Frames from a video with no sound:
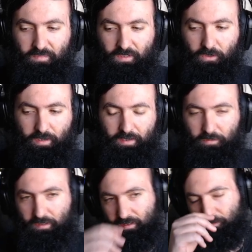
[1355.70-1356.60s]
Oh, I
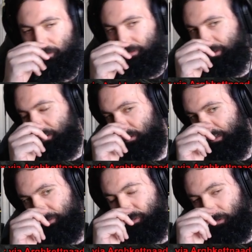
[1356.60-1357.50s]
would, with a
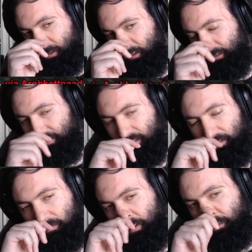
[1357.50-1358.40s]
grief, well, it's,
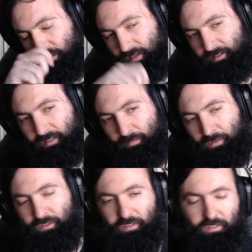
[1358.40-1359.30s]
remember, that
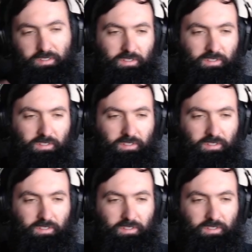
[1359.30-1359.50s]
damage doesn't uh,